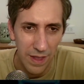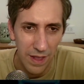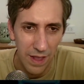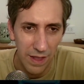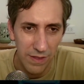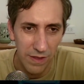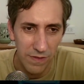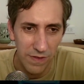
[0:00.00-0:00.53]

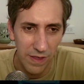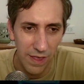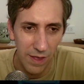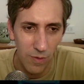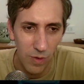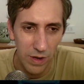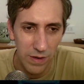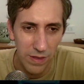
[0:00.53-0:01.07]
I didn't see that
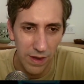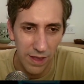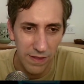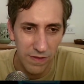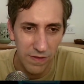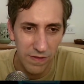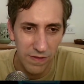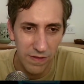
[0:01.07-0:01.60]
one.
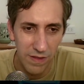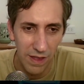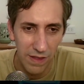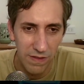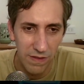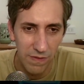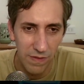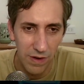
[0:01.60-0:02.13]
That's
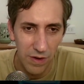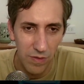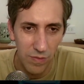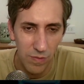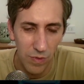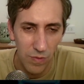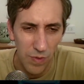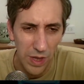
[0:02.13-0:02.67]
a very good
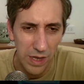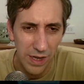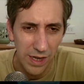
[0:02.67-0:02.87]
move.